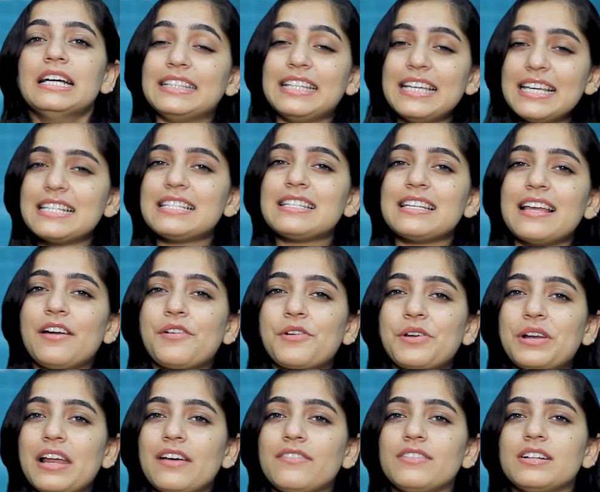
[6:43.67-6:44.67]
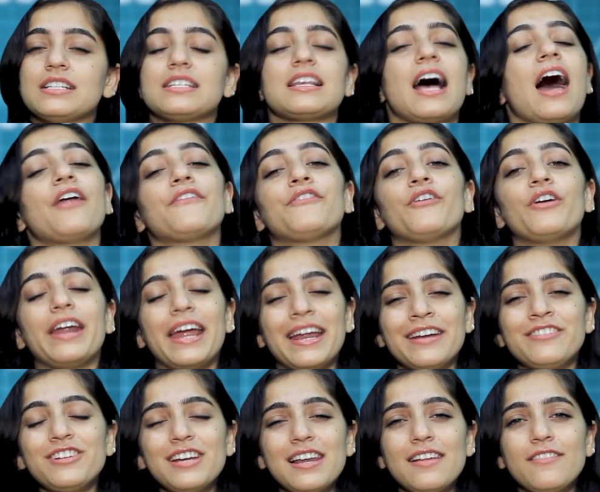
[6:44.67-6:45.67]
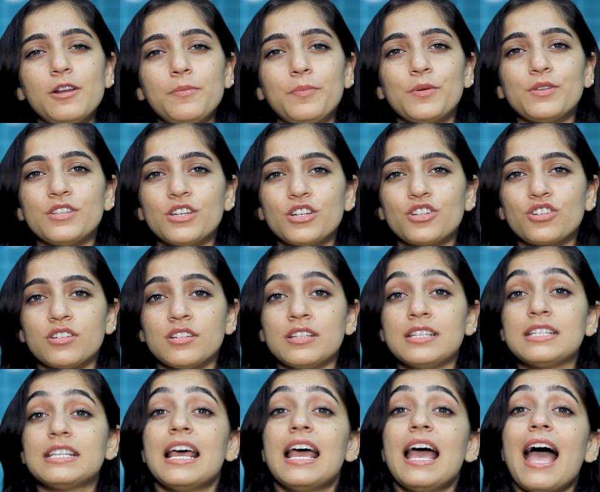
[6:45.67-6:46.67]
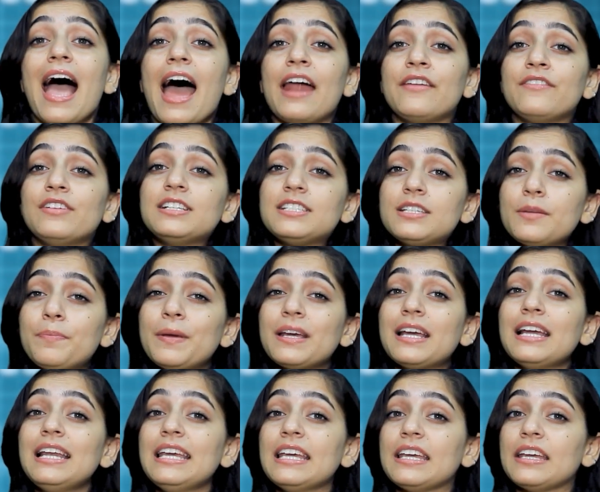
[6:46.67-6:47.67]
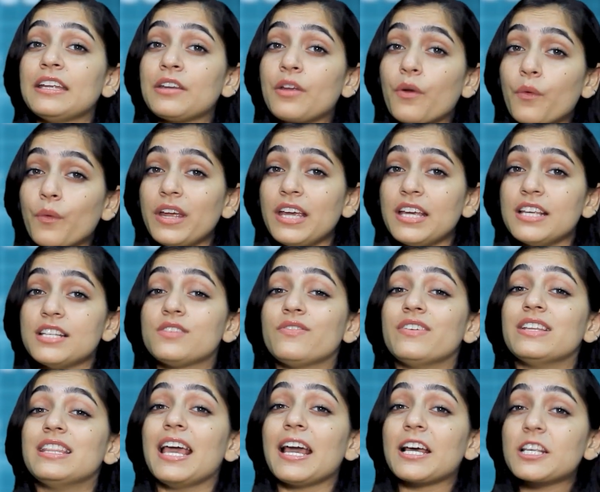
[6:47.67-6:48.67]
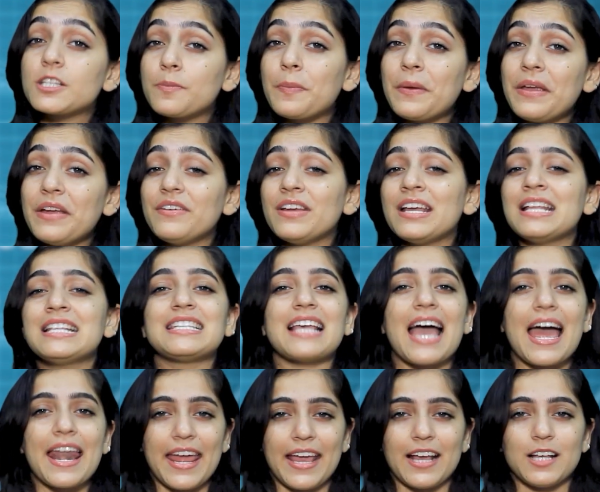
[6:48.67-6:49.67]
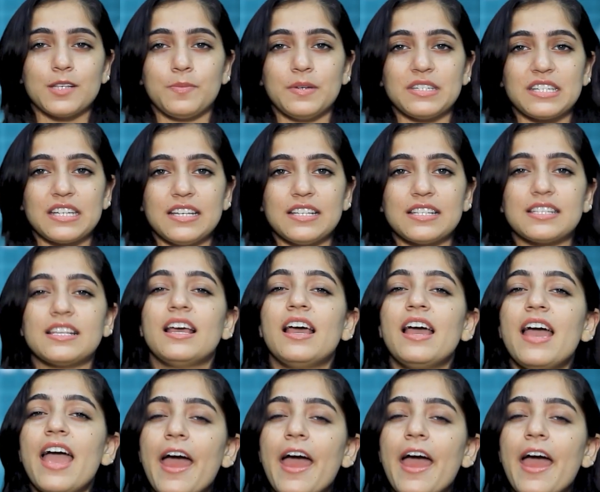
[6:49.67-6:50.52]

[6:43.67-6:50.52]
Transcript: These salary levels are for entry-level positions and will typically increase with experience and expertise.